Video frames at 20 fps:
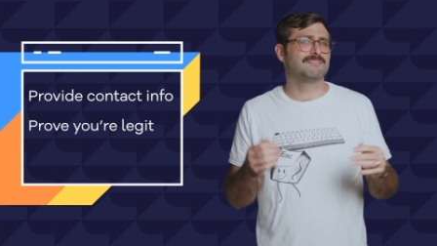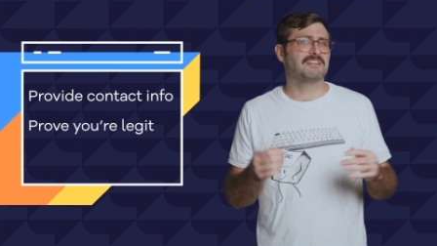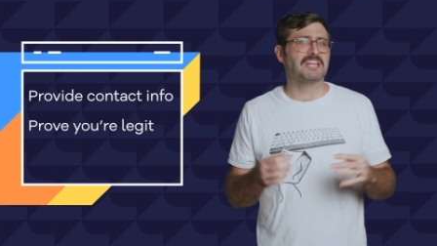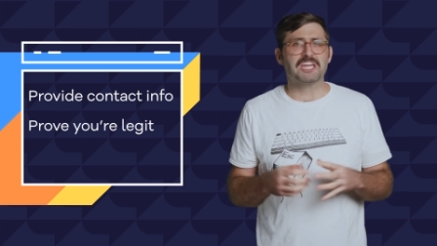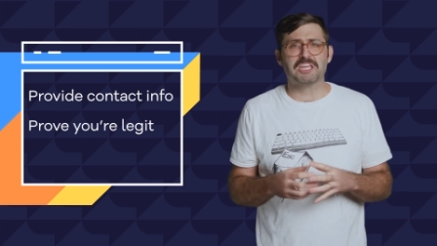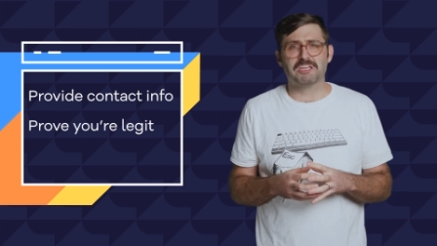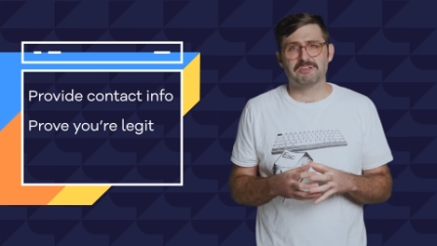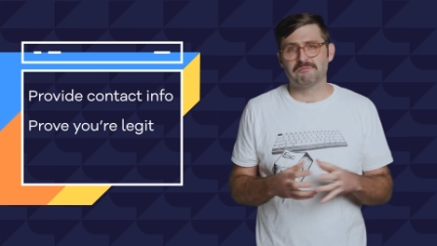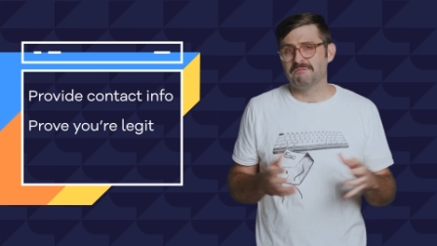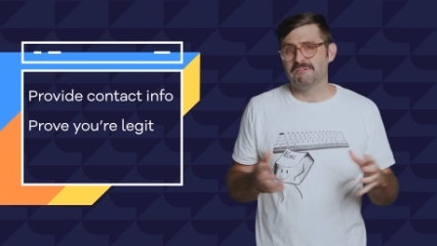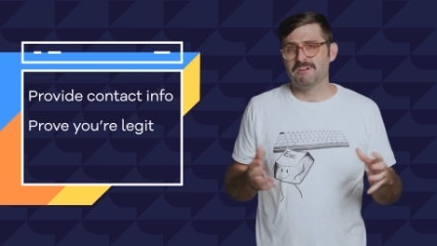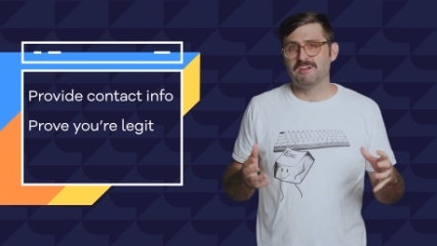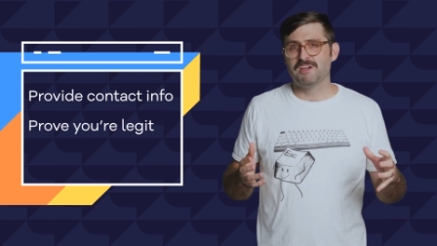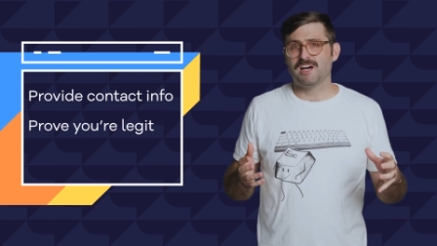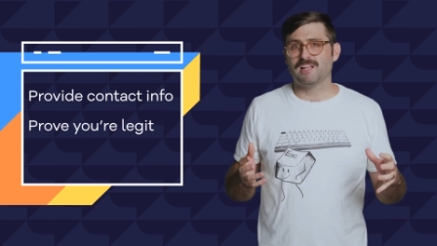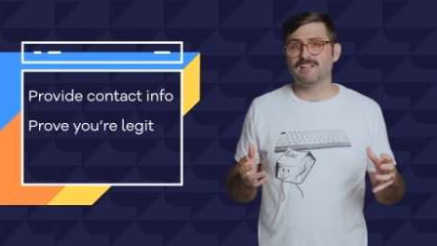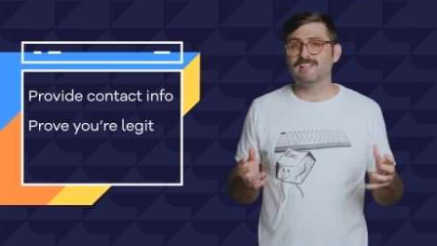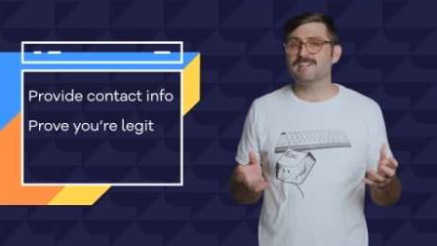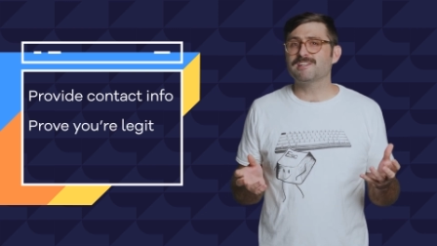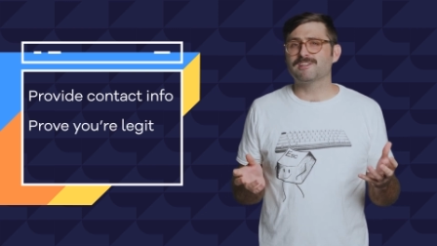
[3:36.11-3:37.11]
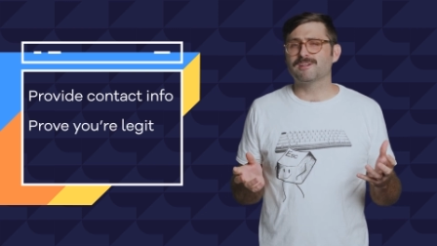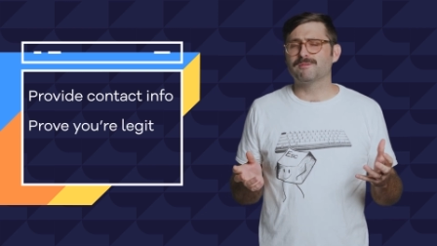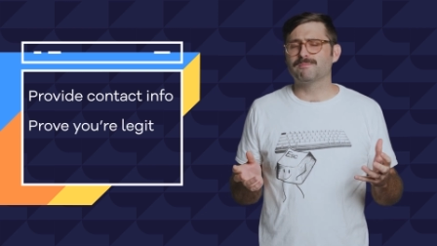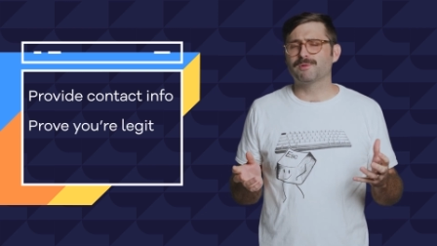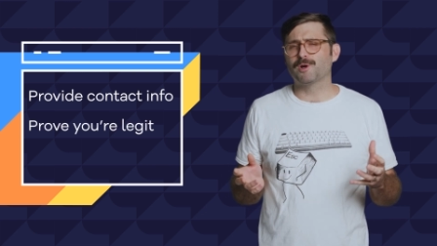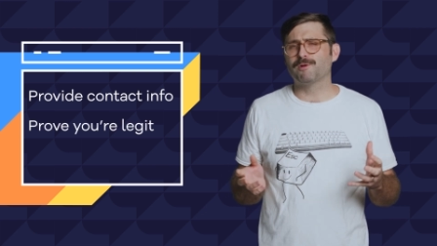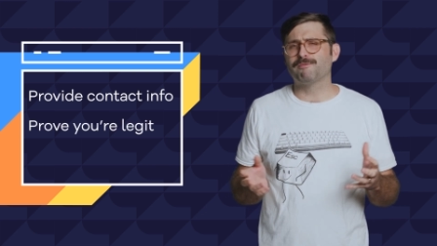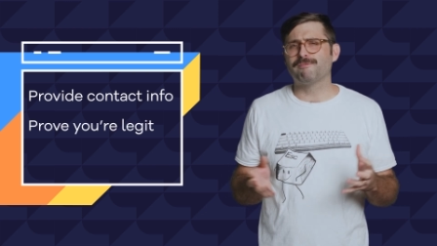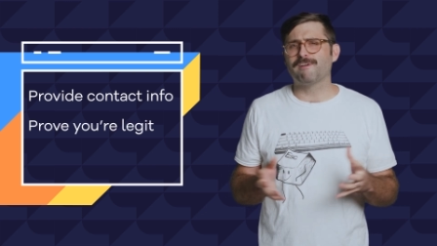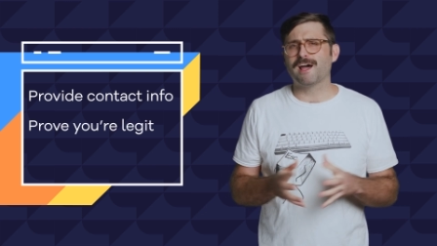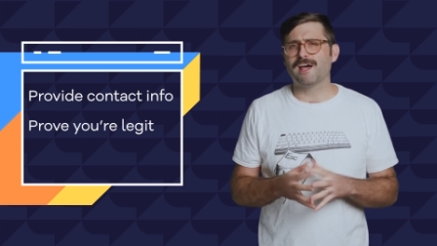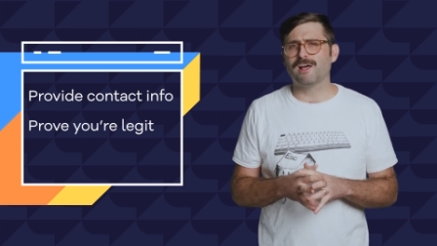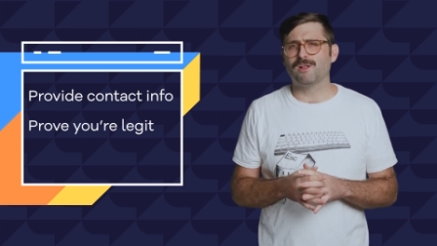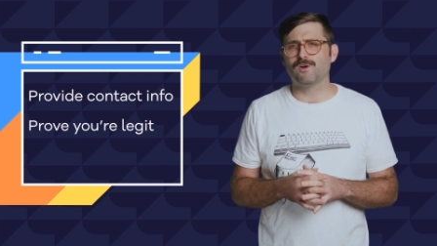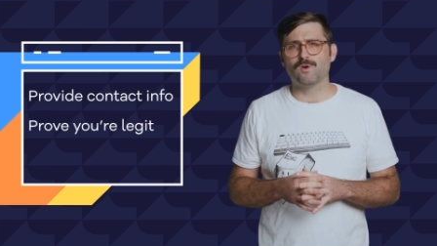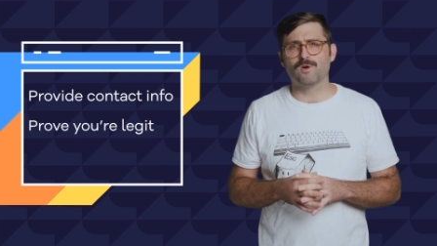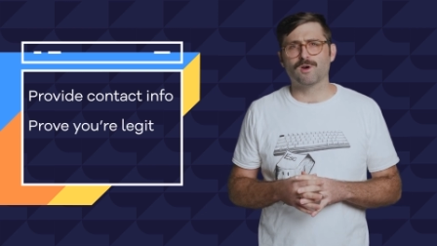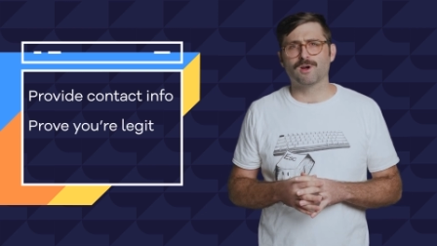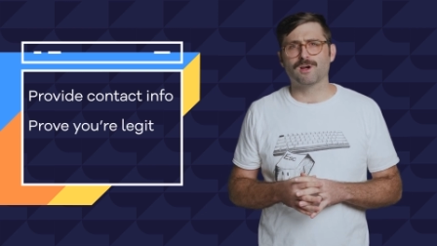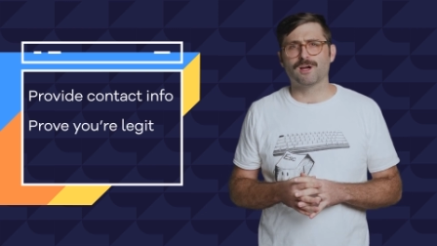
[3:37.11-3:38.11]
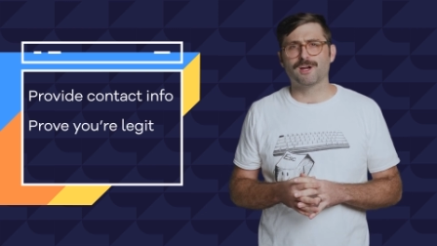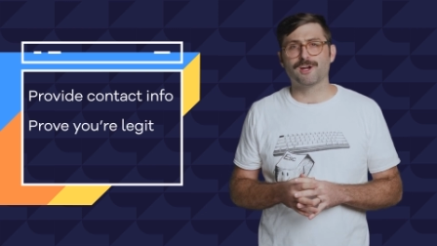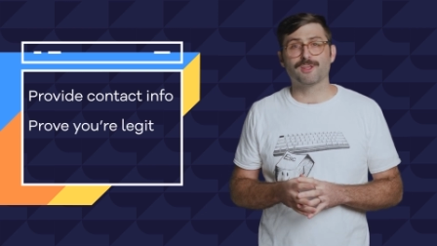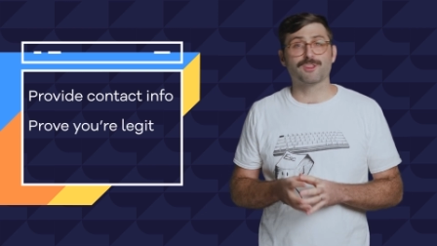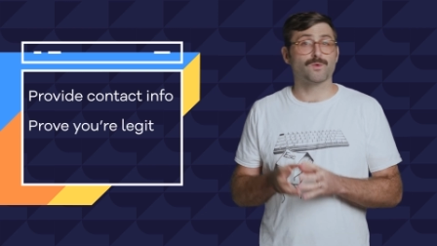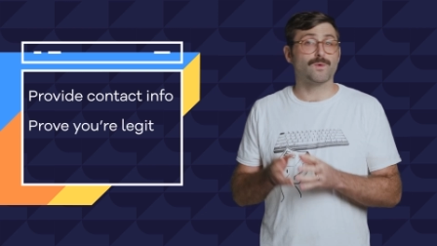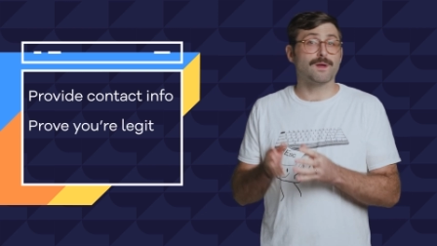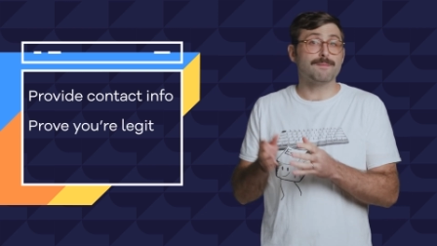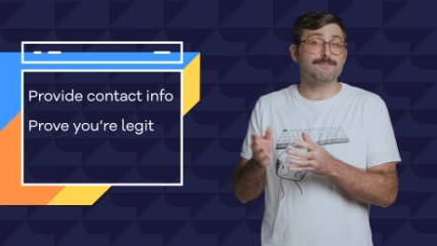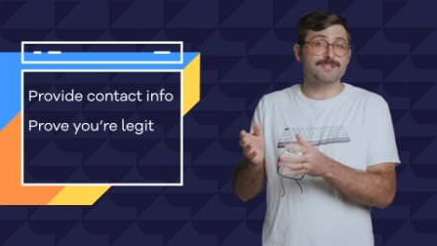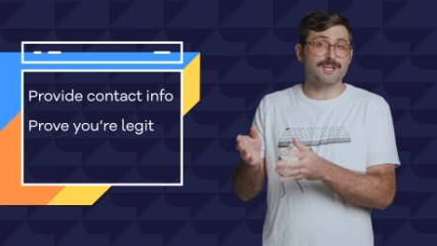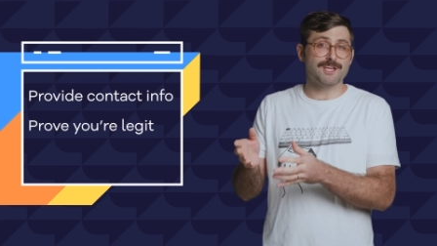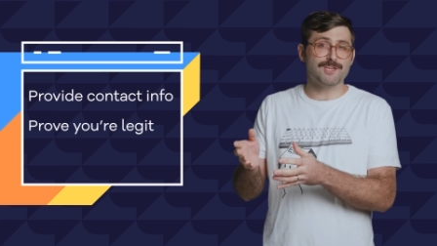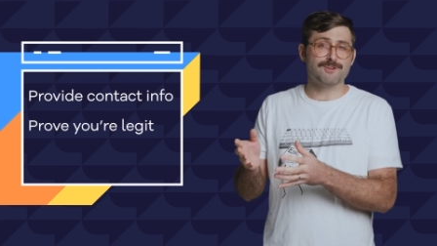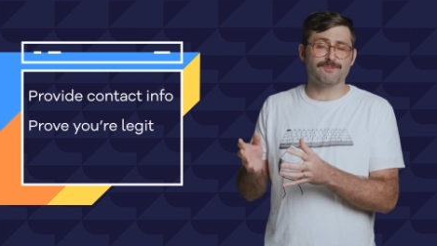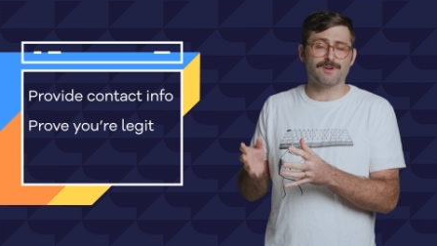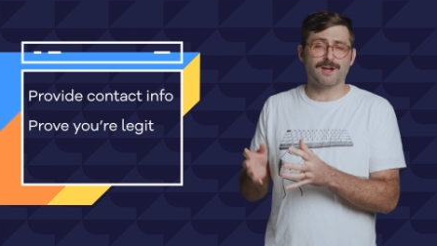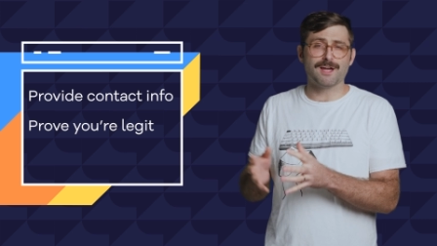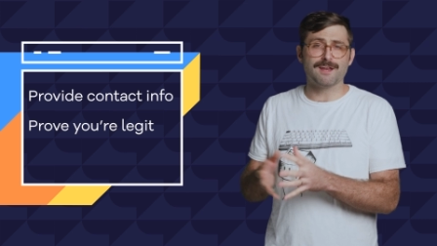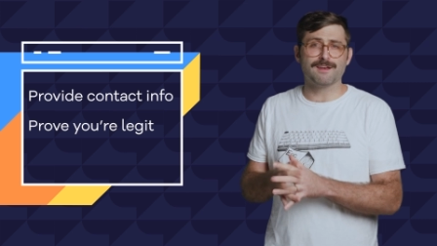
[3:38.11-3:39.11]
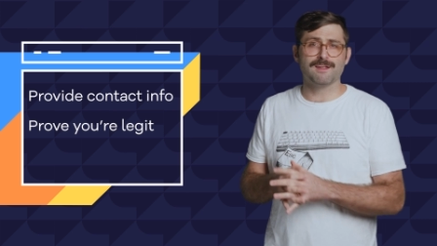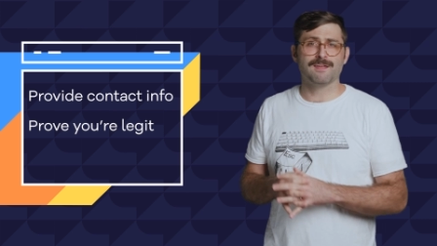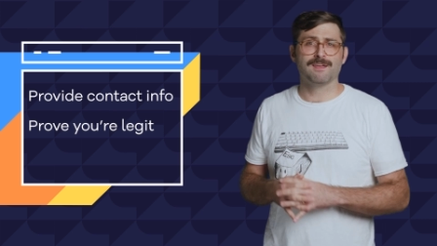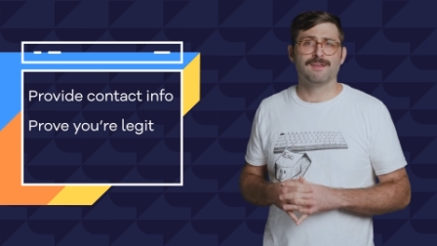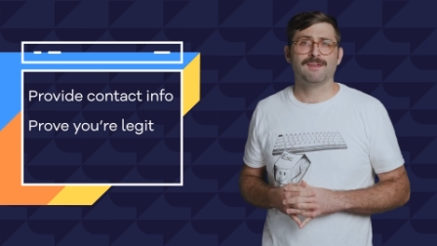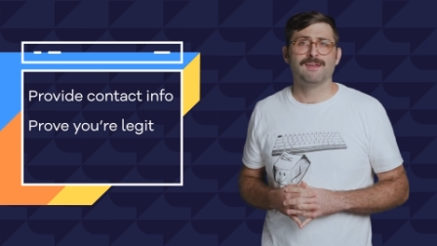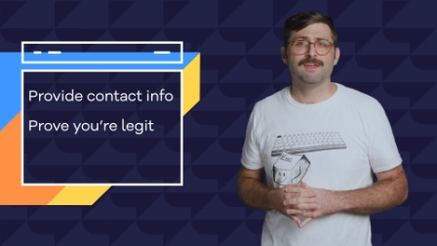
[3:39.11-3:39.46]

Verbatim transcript: like a LinkedIn profile or another website you run,